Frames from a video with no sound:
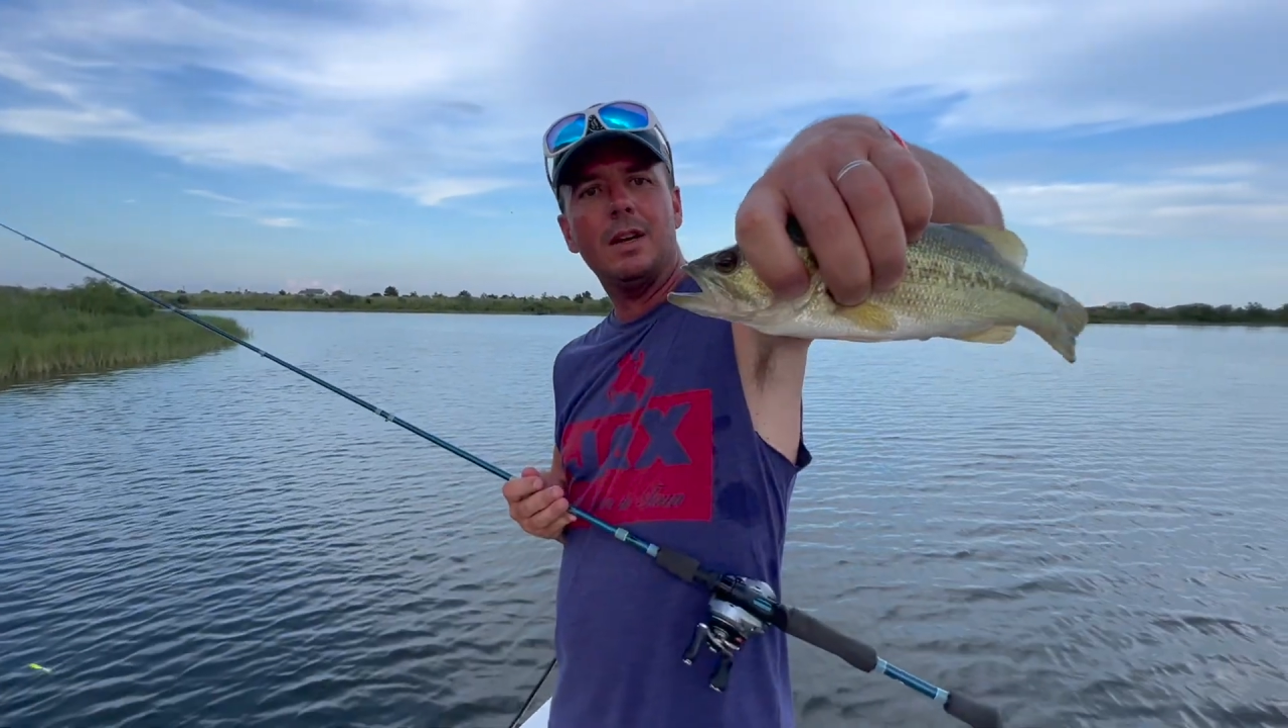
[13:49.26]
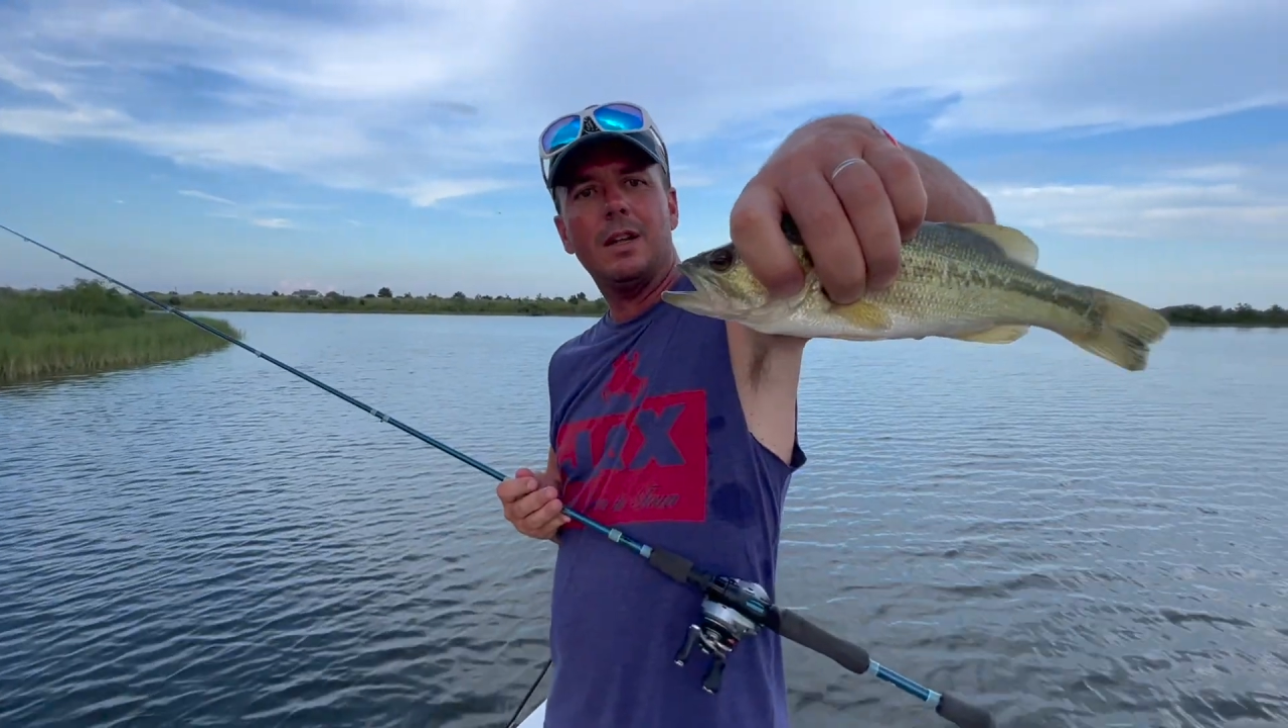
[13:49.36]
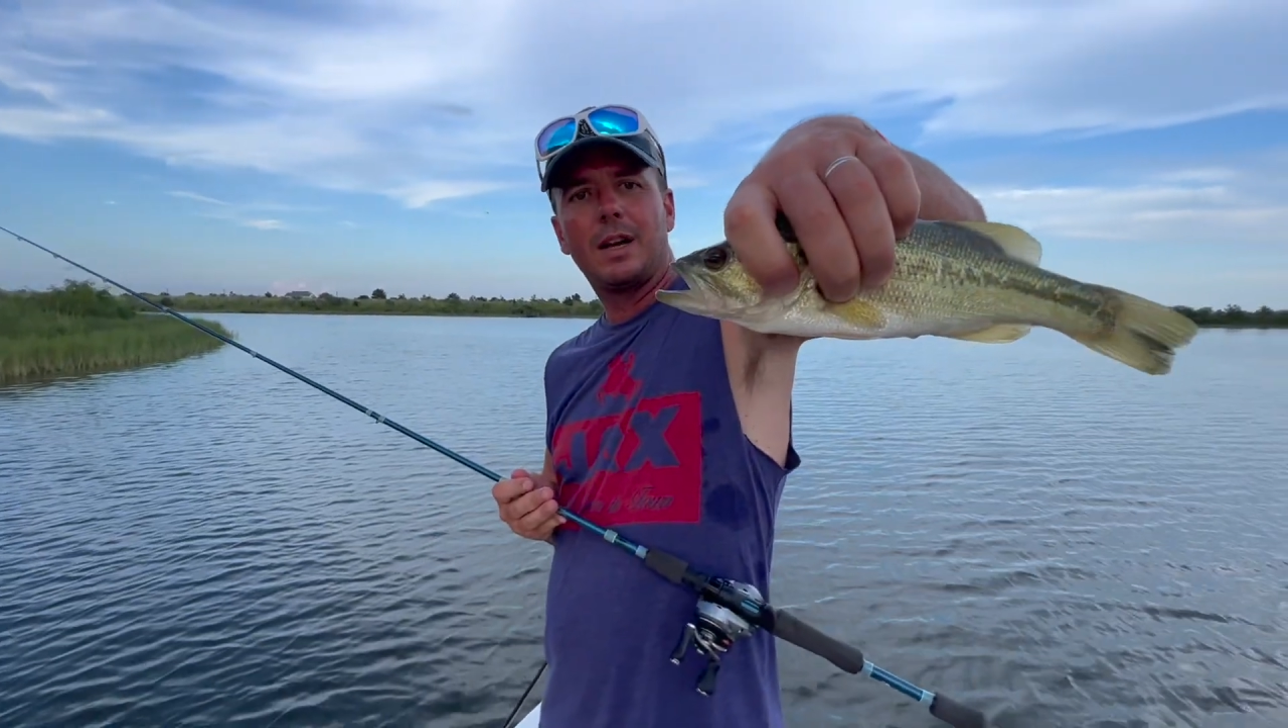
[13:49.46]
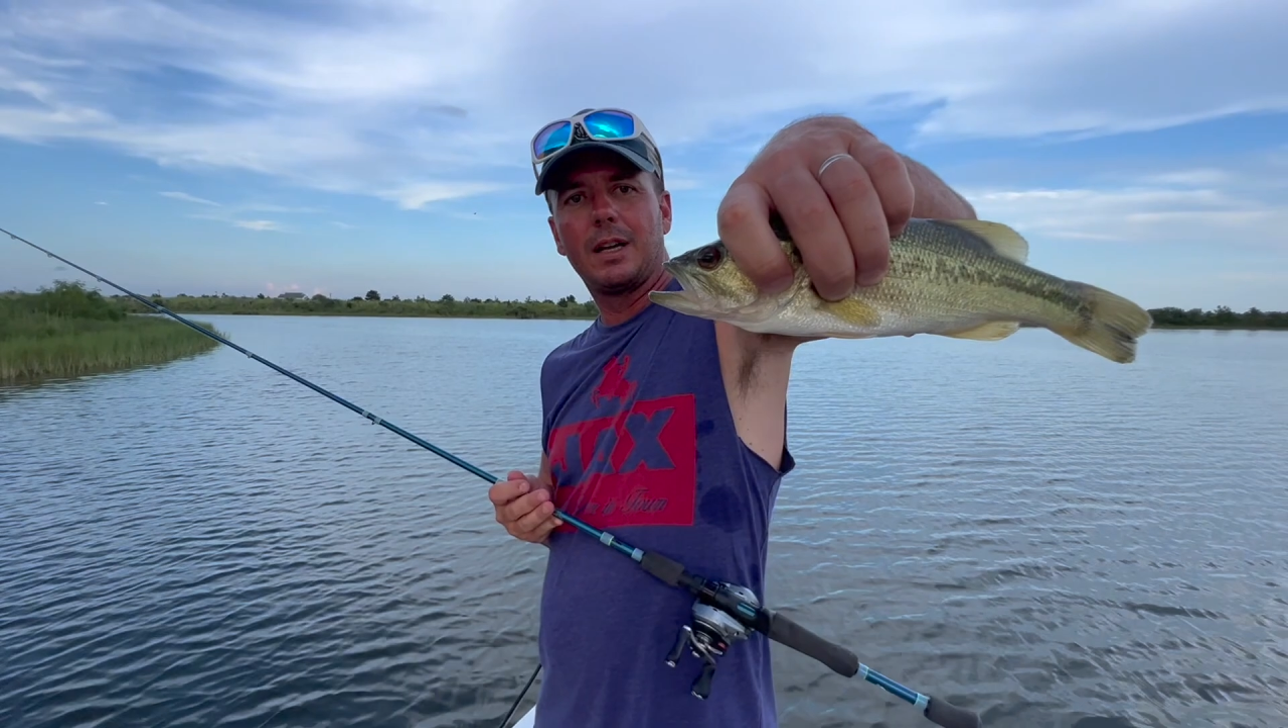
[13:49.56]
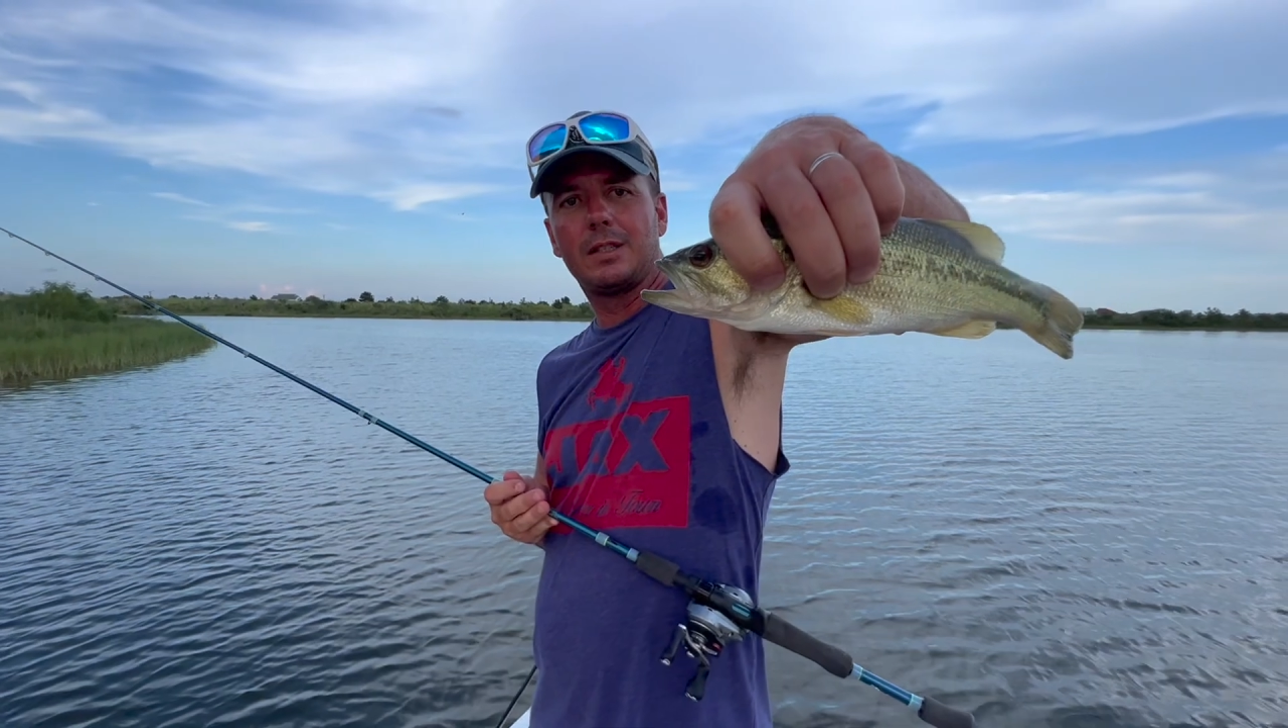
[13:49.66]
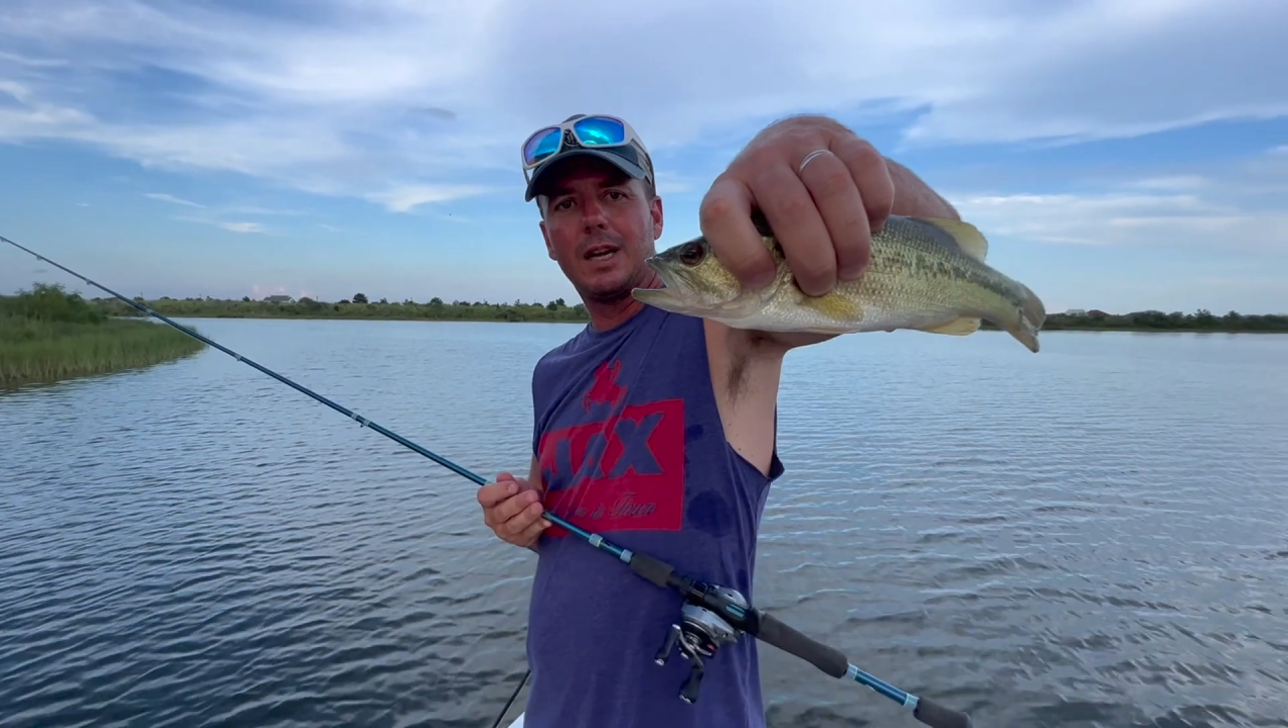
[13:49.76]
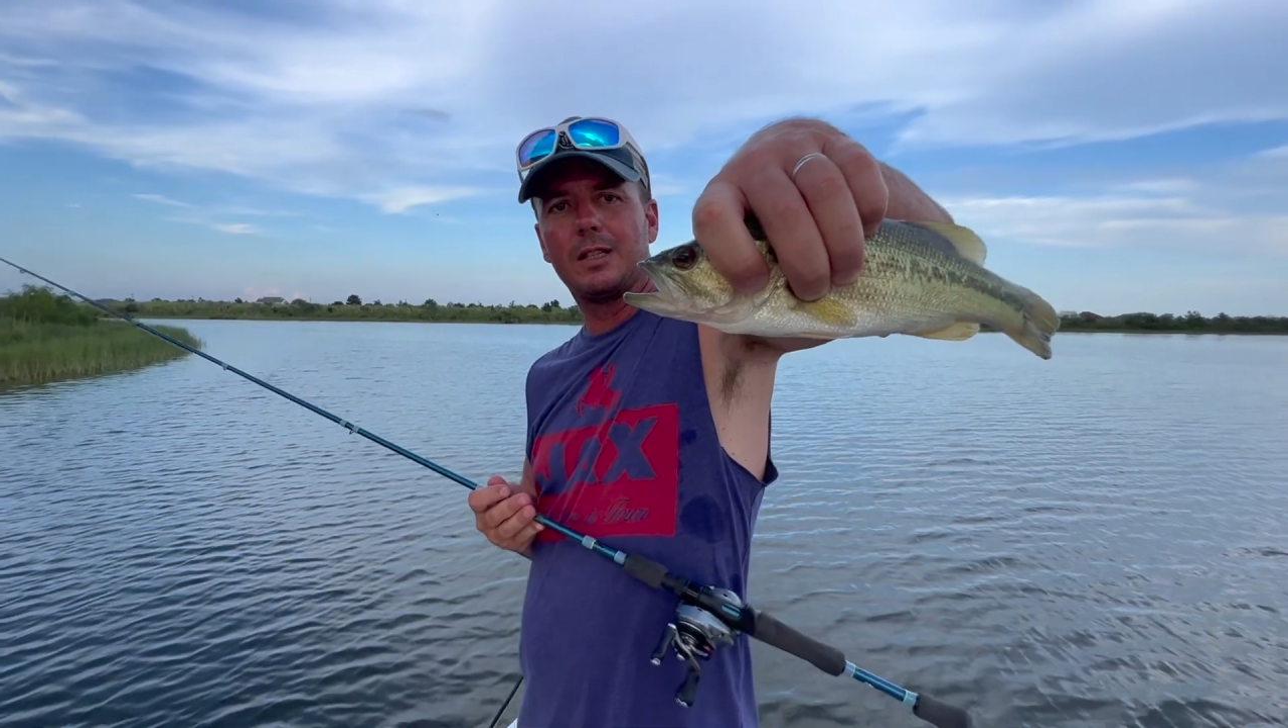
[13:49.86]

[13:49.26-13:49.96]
Like I said,